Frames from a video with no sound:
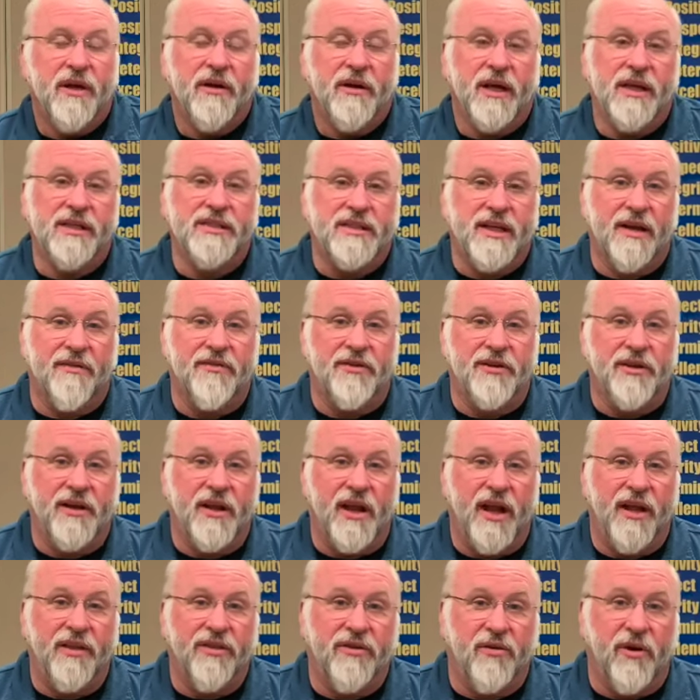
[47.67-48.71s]
And 7th and
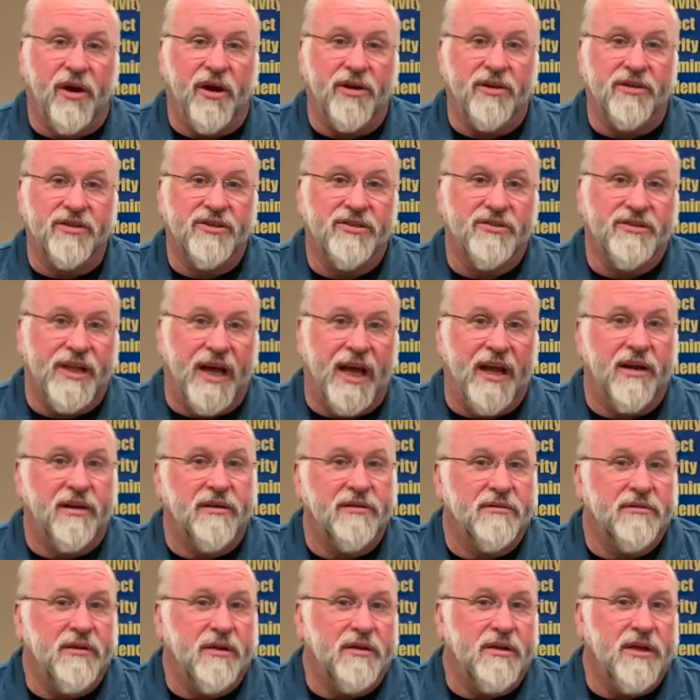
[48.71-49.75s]
8th graders, that
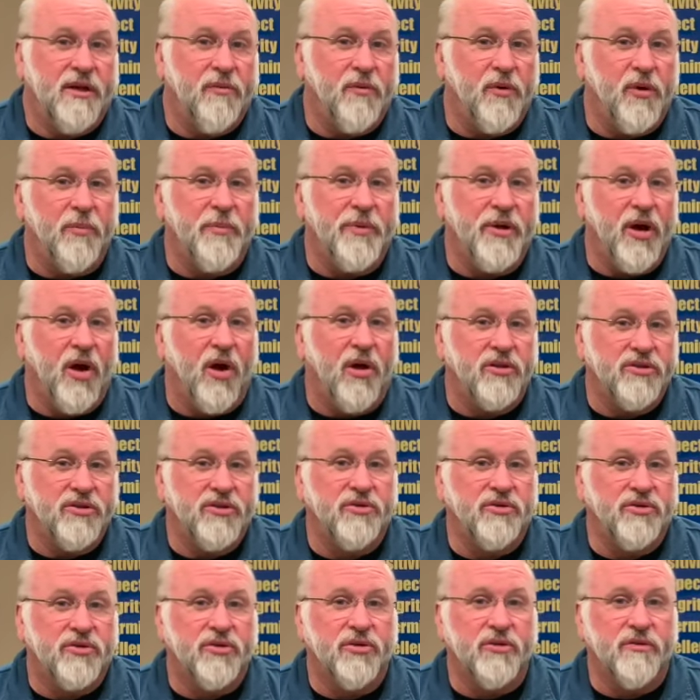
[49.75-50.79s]
it will be also
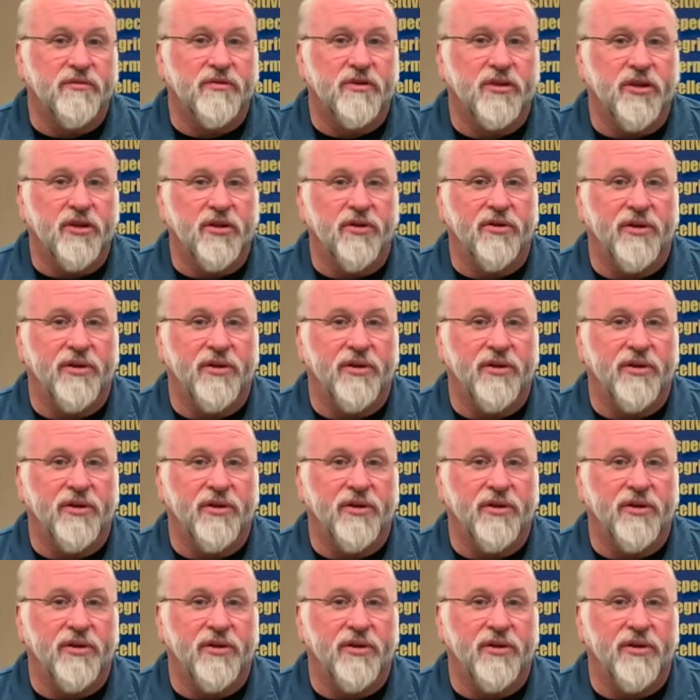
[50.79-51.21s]
true for you.